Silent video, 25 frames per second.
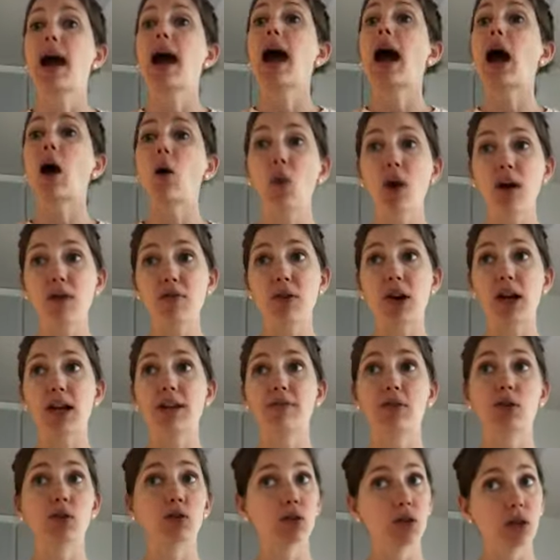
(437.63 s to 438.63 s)
However,
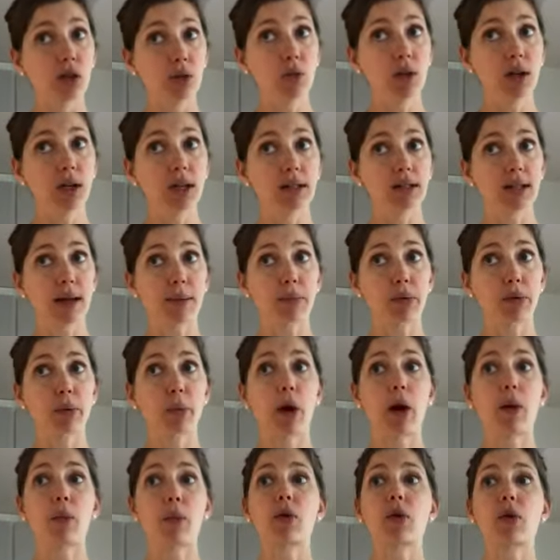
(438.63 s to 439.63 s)
if you do want to temper
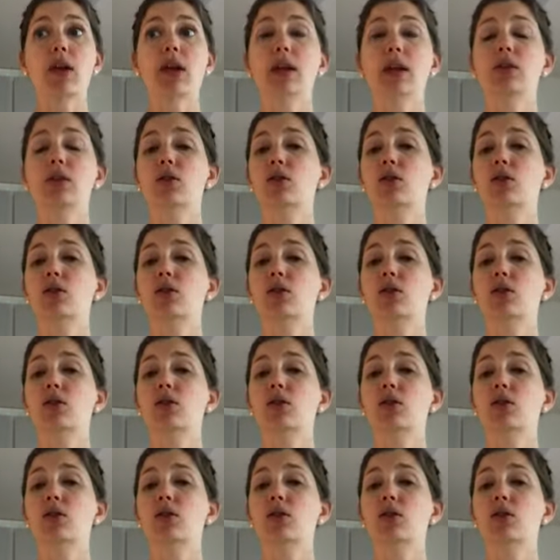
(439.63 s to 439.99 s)
properly,